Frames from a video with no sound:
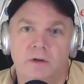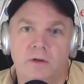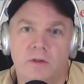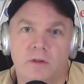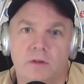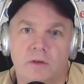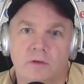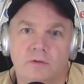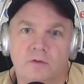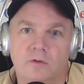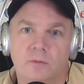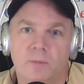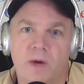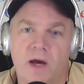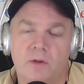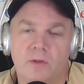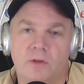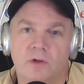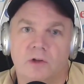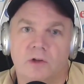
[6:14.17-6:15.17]
this is
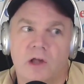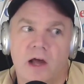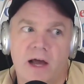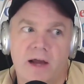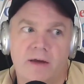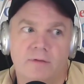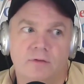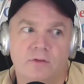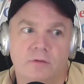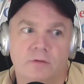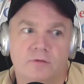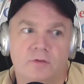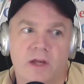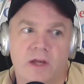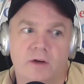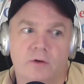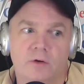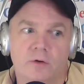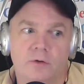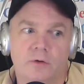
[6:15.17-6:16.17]
about the lives of
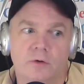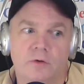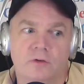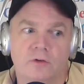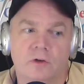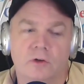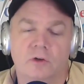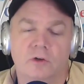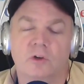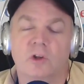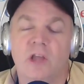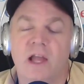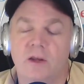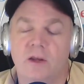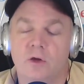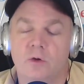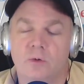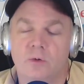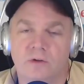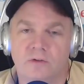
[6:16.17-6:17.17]
flat earthers
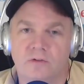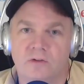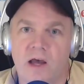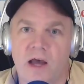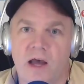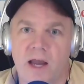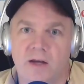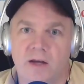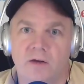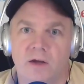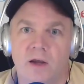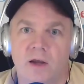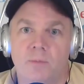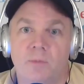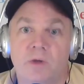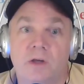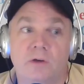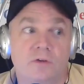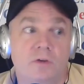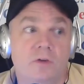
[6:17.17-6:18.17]
let you decide
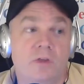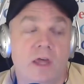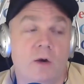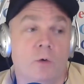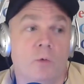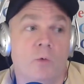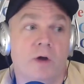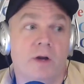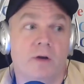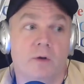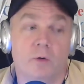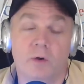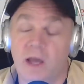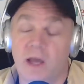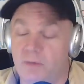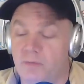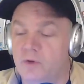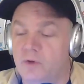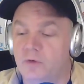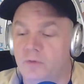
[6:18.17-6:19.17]
because they don't want
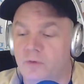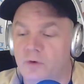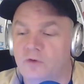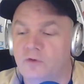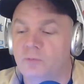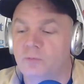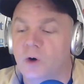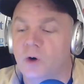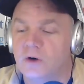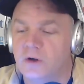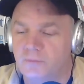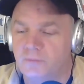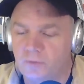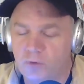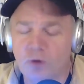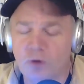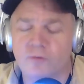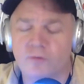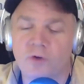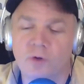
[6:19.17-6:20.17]
okay they're they're smart enough
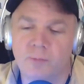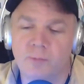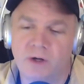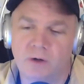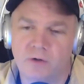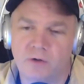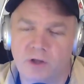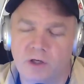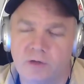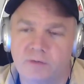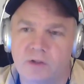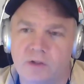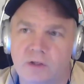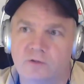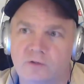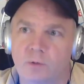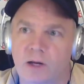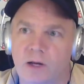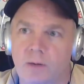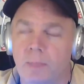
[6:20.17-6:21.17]
if you're a filmmaker think of it
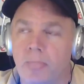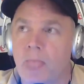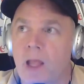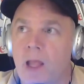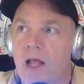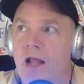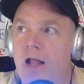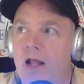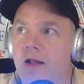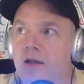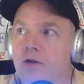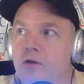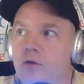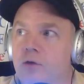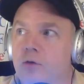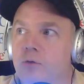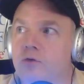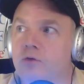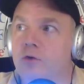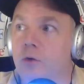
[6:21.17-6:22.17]
this way
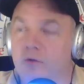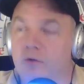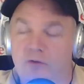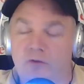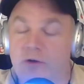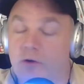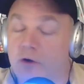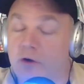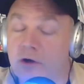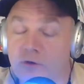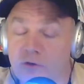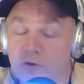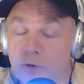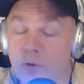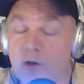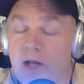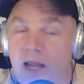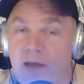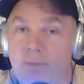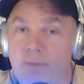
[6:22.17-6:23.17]
you don't they're going to do
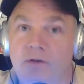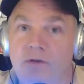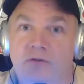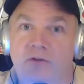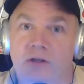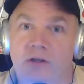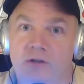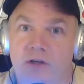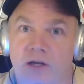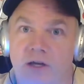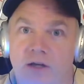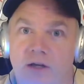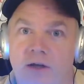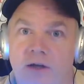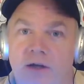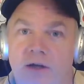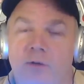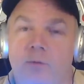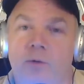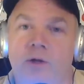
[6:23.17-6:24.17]
what abc did
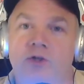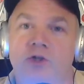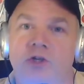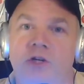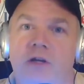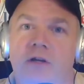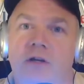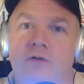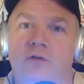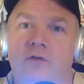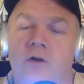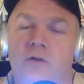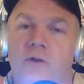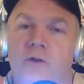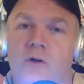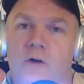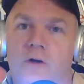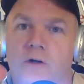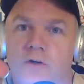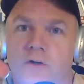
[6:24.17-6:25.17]
which is
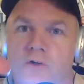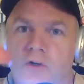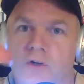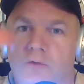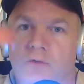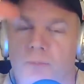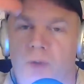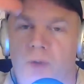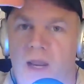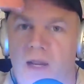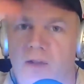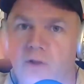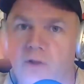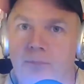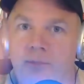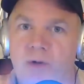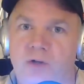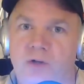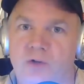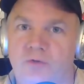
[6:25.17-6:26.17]
they're going to just paint the
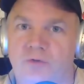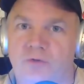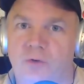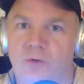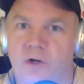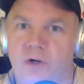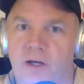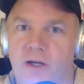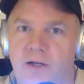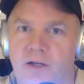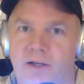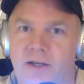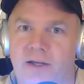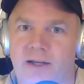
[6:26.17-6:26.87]
picture for you